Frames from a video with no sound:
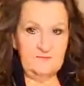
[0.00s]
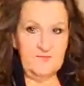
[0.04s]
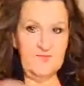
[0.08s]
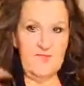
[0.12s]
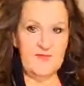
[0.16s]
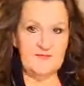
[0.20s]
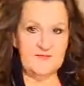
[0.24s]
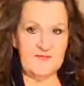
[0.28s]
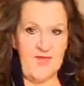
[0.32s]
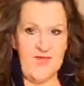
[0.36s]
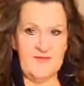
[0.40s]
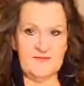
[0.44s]

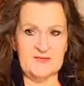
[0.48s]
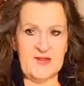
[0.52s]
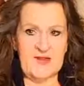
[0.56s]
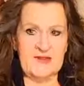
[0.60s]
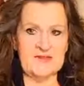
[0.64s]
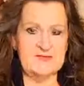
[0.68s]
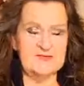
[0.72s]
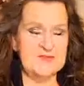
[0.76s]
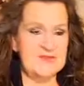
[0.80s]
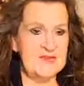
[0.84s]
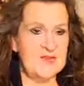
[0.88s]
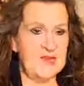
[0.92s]
If I have an
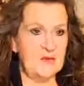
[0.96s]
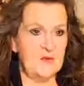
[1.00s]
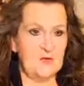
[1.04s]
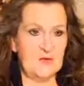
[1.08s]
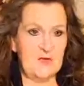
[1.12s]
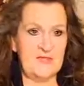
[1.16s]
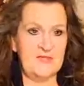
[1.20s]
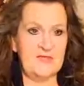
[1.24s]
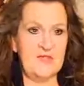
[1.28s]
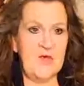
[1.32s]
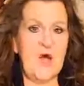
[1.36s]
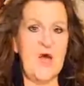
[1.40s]
idea or
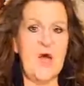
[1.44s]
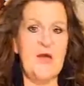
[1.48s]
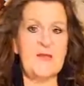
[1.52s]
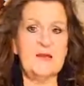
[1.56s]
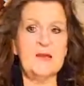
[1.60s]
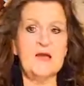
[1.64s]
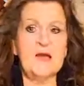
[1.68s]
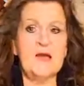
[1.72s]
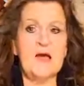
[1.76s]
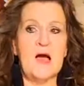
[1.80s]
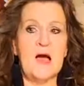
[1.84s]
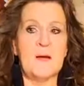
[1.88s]
a
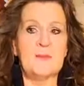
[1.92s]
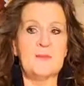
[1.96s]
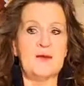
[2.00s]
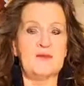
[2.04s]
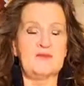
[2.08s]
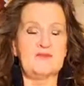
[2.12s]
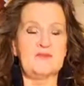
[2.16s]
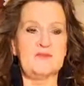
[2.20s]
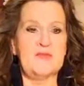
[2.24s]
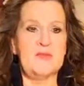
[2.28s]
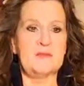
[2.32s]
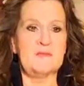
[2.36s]
thought
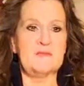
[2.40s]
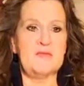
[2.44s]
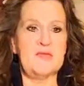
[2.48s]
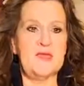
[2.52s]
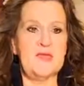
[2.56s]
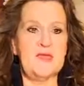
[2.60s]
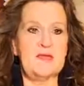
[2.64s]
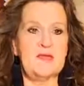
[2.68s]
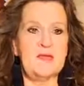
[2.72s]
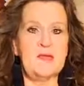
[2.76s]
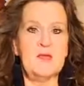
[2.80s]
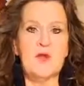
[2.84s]
about
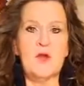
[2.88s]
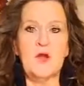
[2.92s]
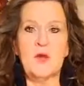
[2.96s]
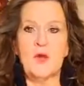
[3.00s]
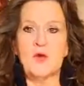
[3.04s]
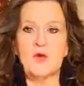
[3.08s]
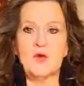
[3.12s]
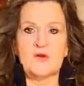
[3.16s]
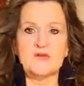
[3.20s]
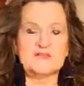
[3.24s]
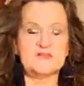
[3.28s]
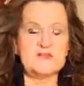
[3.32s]
something
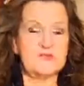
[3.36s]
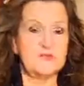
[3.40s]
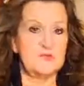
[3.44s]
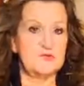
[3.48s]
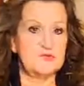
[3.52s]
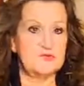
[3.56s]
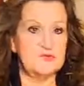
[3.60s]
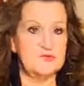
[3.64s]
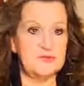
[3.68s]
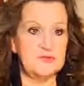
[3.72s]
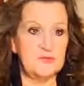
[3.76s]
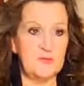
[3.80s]
or a
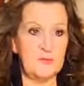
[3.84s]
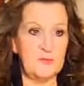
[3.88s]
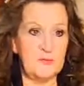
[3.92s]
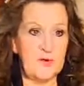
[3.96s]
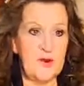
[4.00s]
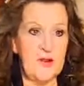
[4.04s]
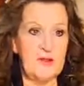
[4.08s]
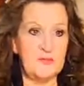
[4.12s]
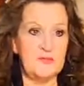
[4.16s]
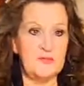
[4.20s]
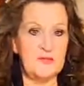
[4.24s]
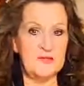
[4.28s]
solution to a
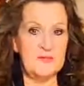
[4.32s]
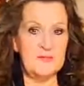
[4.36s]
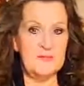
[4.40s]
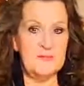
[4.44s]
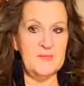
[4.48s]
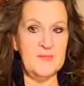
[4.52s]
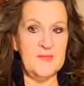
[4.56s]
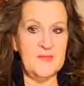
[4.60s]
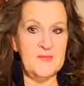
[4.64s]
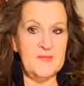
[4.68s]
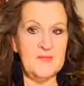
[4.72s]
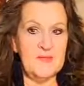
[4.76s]

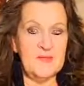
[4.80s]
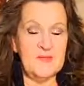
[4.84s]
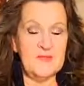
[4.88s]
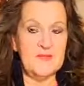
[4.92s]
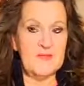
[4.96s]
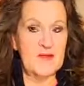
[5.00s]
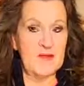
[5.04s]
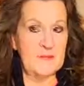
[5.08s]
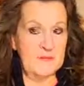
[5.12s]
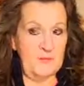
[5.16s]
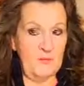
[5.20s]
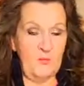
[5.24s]
problem
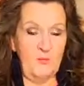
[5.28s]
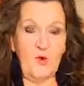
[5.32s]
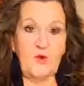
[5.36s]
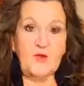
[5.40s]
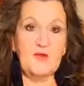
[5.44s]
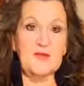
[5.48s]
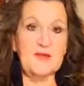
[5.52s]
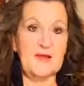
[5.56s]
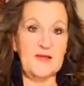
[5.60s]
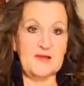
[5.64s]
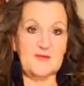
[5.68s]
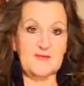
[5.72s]
that I've been
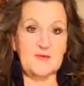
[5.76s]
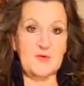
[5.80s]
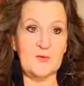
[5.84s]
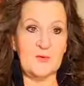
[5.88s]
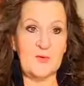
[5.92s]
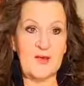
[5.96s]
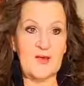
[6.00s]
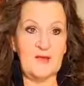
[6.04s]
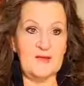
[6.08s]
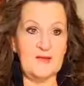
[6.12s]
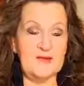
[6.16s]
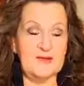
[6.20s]
working on for a
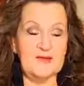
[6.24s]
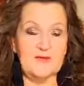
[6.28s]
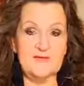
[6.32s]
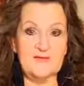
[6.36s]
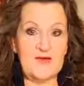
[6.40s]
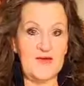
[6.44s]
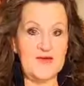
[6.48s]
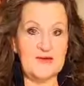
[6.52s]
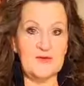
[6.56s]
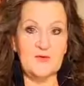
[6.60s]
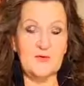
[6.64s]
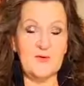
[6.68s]
while, and if
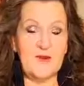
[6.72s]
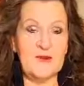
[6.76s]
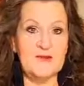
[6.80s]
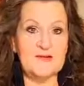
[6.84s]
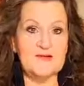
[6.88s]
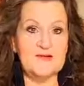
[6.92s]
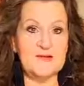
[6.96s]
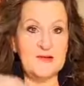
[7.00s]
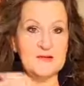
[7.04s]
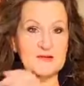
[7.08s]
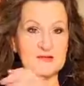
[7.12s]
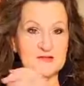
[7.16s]
I don't write
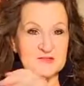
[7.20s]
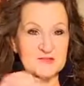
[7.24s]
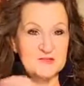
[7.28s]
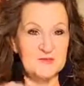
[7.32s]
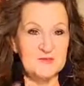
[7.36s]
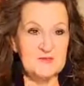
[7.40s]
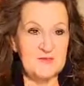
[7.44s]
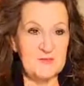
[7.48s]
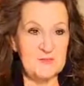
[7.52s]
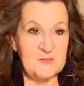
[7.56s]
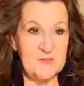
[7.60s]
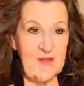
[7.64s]
it down, as soon
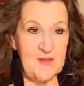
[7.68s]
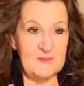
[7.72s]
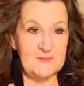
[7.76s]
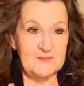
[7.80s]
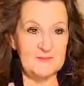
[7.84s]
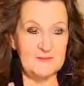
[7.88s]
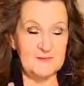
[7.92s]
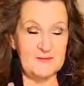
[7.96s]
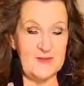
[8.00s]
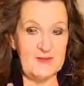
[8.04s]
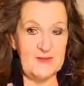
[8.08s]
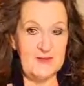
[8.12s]
as it
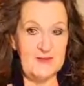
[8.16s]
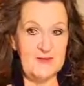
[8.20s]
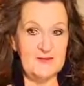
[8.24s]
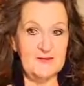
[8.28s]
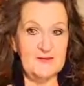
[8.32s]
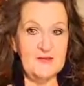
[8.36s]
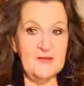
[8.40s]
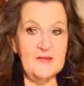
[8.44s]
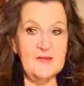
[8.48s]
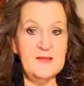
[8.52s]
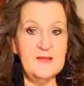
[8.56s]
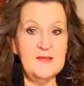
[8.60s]
pops in my
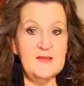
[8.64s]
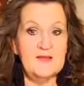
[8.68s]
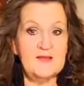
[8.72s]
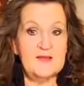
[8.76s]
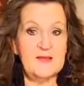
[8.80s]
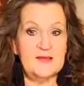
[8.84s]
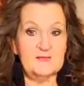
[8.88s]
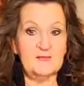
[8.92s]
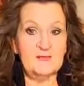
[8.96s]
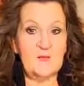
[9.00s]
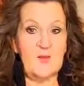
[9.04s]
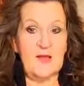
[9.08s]
head,
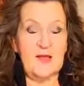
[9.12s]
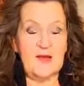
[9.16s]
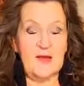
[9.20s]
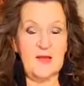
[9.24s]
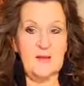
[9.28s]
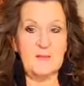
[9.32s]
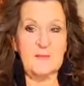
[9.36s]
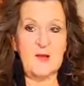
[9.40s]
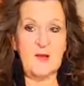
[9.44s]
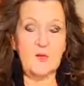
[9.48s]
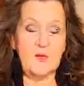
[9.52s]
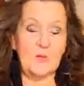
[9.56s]
guess what?
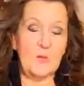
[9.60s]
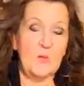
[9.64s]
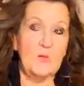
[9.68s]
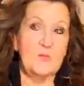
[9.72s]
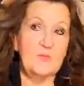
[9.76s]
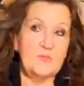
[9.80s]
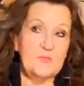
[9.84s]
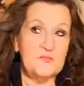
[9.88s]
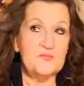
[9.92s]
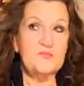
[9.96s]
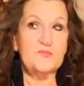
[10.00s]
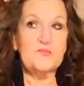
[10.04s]
About
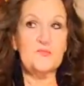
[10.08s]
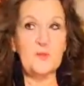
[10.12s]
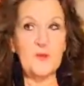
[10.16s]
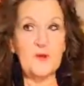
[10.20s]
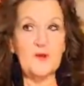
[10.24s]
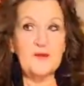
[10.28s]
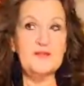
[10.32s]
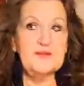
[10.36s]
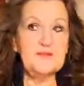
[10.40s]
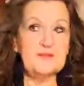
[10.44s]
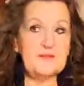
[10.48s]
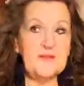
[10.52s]

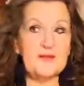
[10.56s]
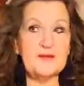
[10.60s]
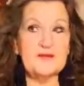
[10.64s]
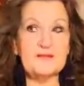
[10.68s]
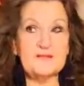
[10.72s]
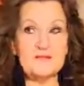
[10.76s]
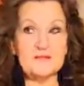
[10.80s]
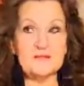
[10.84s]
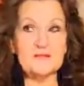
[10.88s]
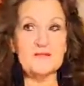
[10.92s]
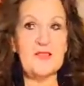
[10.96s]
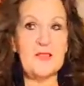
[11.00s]
twenty
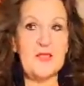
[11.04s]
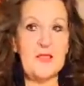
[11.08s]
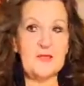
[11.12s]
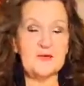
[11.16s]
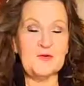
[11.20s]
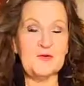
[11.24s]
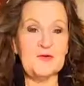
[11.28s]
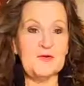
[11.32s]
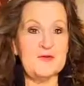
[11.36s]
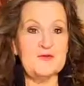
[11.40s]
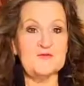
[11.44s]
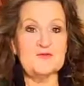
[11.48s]
seconds
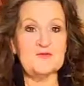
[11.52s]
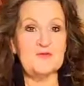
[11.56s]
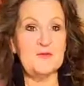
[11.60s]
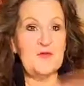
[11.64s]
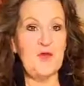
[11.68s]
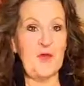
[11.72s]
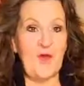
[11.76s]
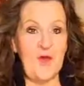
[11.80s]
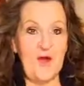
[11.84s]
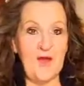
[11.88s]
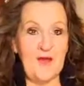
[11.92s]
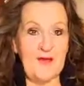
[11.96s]
later, it's
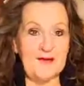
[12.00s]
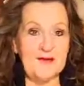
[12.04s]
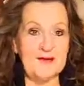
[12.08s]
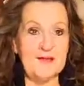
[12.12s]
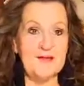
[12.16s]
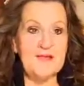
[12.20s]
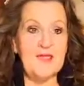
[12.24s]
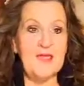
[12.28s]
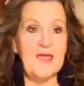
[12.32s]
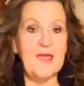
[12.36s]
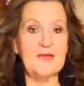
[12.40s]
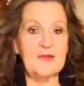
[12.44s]
gone
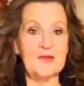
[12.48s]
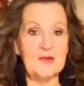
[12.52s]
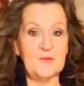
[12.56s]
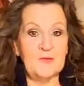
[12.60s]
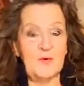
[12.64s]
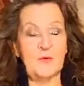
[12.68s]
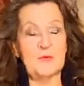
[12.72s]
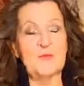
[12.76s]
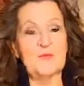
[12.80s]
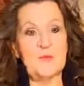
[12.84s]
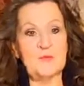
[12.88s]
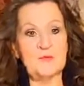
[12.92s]
and I
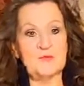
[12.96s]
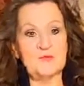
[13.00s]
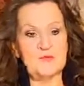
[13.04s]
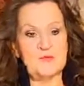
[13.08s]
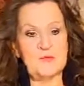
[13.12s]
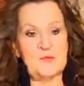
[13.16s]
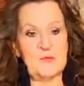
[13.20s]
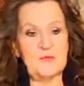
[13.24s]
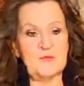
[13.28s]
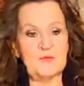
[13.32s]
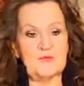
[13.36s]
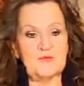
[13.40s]
won't be able to
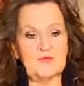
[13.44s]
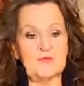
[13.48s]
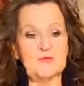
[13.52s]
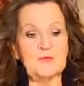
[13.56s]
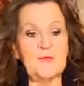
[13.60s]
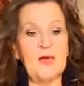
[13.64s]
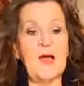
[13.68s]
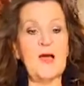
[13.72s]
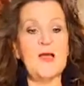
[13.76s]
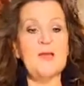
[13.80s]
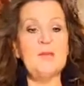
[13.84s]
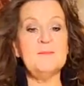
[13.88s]
remember it. So
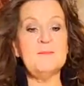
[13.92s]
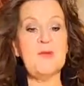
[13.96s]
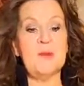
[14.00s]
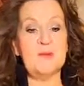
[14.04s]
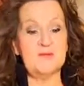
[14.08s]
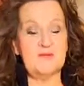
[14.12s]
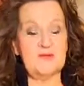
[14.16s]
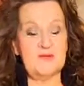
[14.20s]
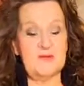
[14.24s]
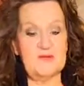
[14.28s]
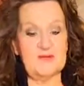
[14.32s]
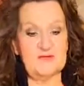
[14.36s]
my
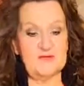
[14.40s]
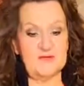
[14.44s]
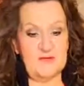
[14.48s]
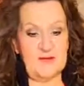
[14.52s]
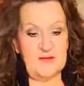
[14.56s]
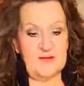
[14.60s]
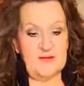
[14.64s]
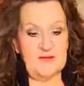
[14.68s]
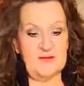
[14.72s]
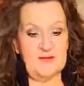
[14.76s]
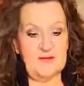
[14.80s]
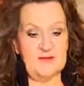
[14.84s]
memory
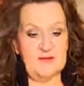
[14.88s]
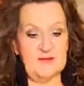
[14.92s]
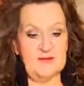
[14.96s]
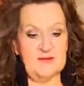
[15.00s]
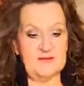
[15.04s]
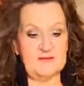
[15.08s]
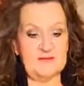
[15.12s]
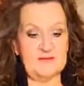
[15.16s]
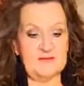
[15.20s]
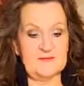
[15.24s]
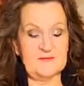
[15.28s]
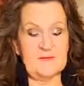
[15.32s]
trick
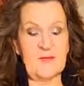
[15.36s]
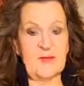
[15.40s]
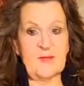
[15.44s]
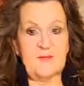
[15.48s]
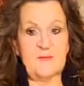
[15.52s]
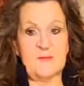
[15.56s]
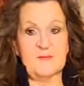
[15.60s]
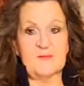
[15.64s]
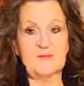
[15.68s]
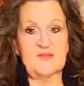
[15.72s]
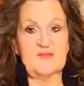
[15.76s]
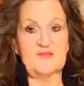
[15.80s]
is, my
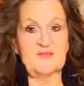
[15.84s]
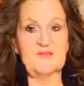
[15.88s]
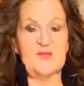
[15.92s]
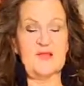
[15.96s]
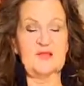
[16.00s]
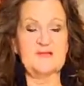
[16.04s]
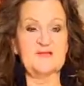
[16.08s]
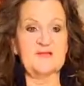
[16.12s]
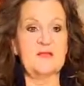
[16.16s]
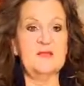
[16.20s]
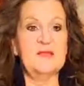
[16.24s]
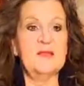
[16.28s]
memory
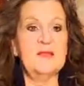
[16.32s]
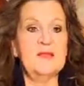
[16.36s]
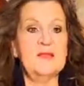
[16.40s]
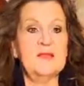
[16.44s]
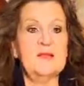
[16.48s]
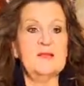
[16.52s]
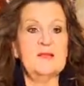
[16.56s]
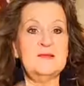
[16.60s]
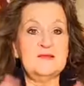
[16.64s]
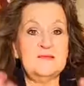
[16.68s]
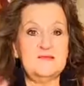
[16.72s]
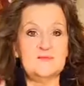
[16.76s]
strategy
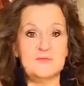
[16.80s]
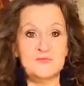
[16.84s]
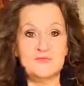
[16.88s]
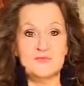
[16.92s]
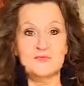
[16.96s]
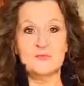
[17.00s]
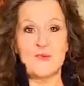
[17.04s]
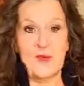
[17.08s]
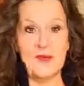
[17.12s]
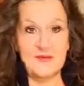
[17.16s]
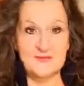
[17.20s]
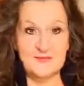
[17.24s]
is to
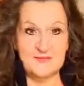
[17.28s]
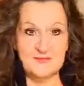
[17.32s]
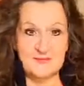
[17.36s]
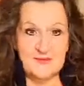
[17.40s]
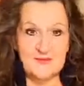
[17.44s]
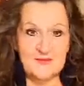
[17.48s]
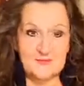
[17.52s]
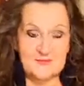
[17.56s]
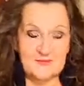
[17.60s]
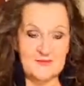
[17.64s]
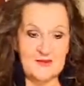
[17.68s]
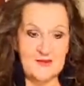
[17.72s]
write
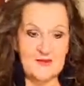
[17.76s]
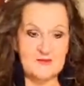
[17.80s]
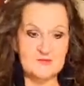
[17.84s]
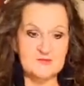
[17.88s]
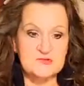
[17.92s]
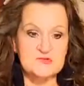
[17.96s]
things down.